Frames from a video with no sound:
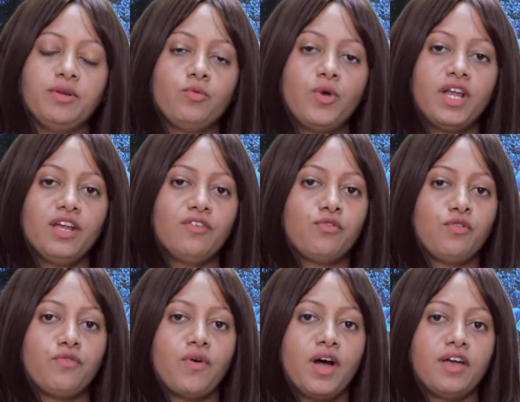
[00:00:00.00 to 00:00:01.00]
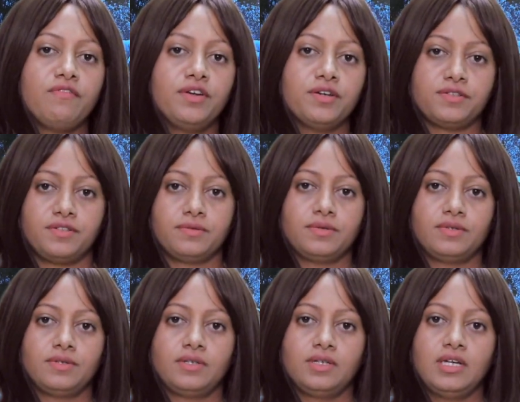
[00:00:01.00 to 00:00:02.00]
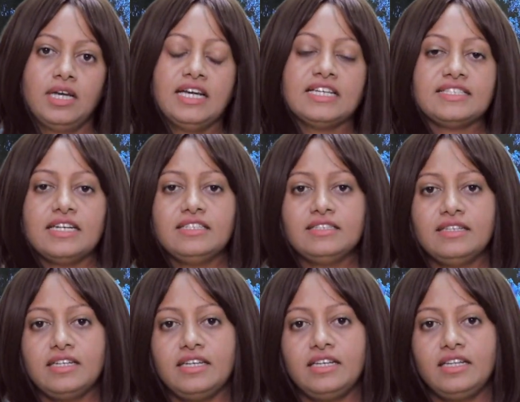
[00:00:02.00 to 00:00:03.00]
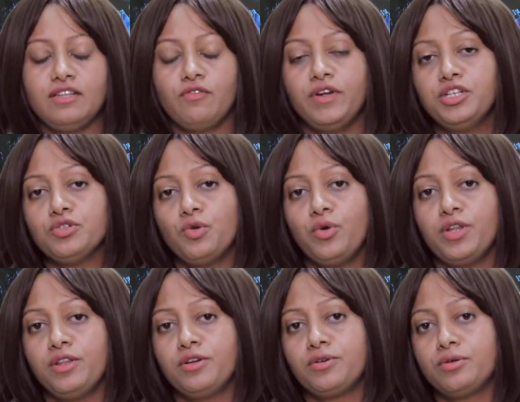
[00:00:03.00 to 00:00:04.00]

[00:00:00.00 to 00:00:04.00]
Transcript: been wearing for 5 years. Suddenly, the window in their